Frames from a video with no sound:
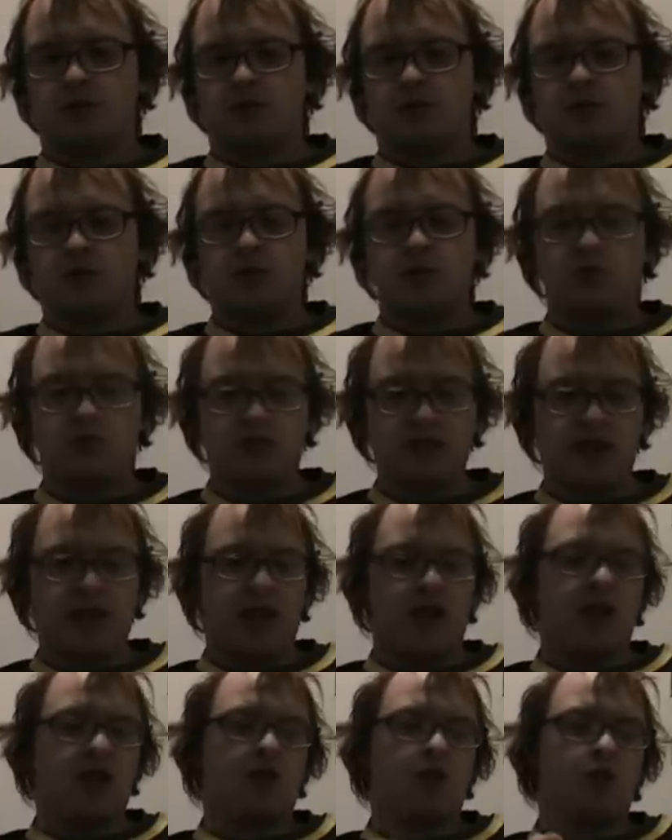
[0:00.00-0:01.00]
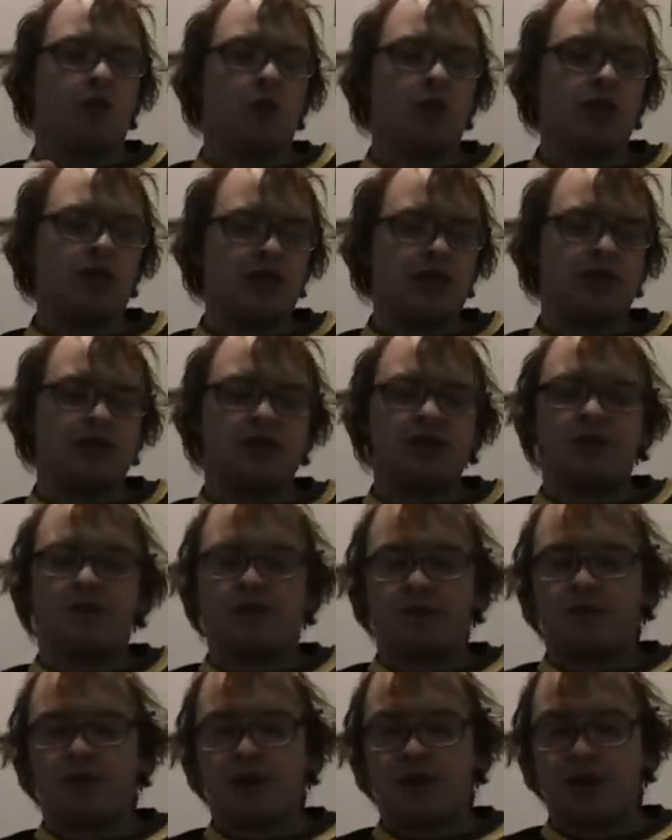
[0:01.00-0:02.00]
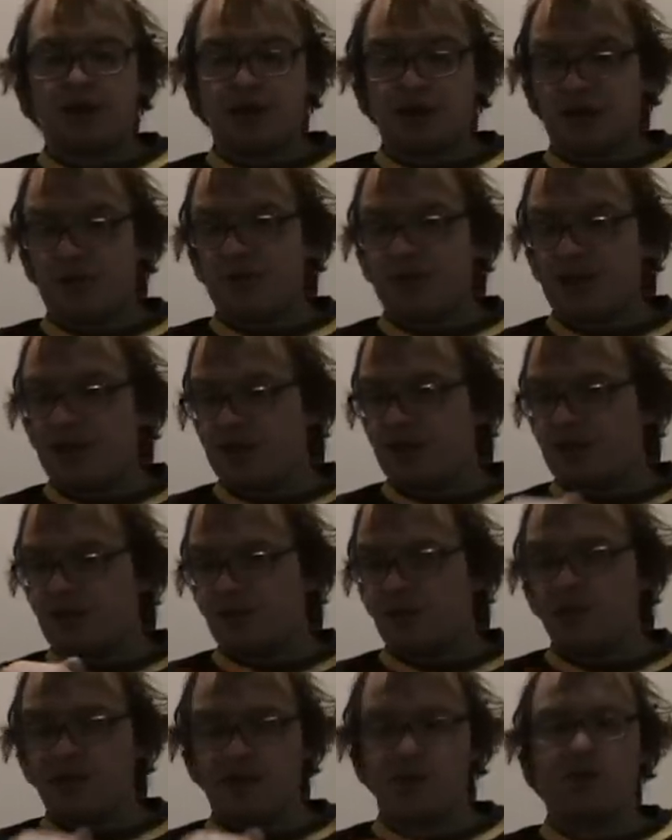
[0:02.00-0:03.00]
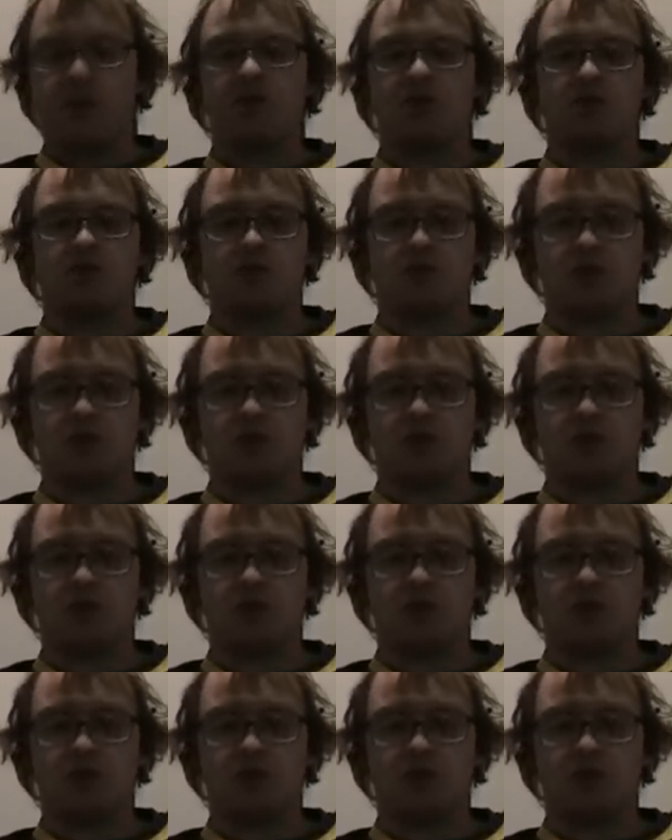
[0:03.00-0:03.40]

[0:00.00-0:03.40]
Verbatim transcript: When you say we need to dump the puck in and make their defensemen turn